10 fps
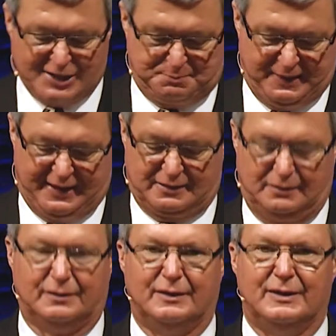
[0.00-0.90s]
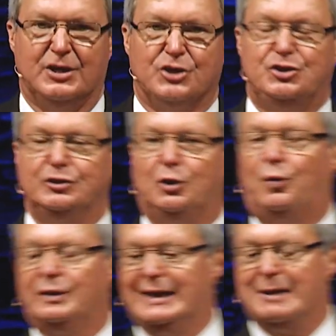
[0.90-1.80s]
pedal. You don't
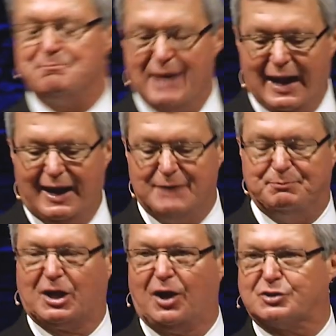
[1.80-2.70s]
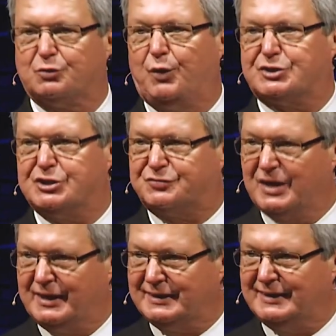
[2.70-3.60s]
want to get married because of what you've
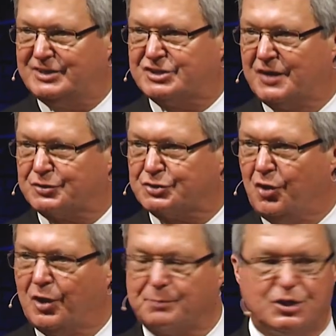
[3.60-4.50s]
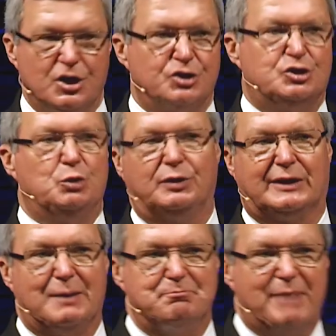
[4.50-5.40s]
done in each other's arms. You want to
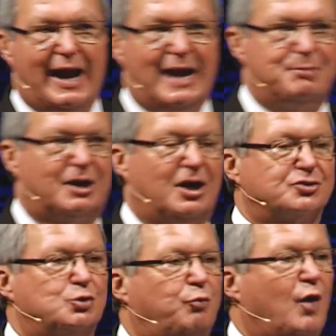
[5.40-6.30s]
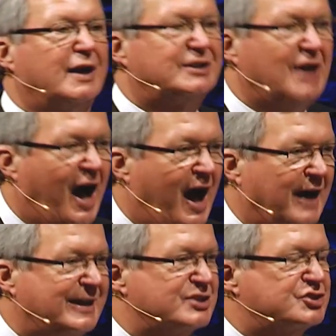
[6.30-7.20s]
get married because of what
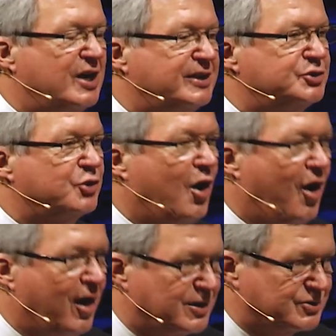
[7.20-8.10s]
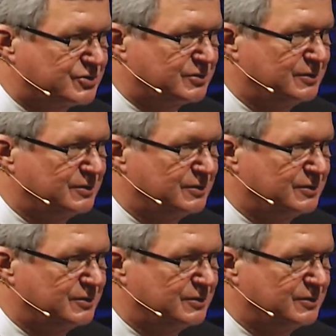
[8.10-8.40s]
God has done in your hearts